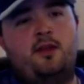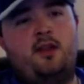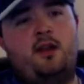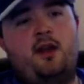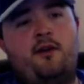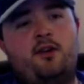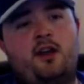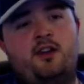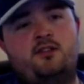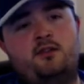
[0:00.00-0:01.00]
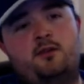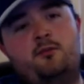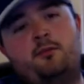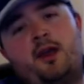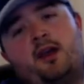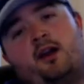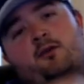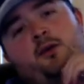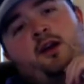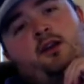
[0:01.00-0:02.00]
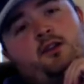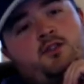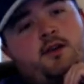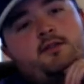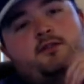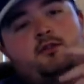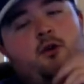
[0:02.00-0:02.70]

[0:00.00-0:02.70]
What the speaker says: and then occasionally we make it our way to Justin's store.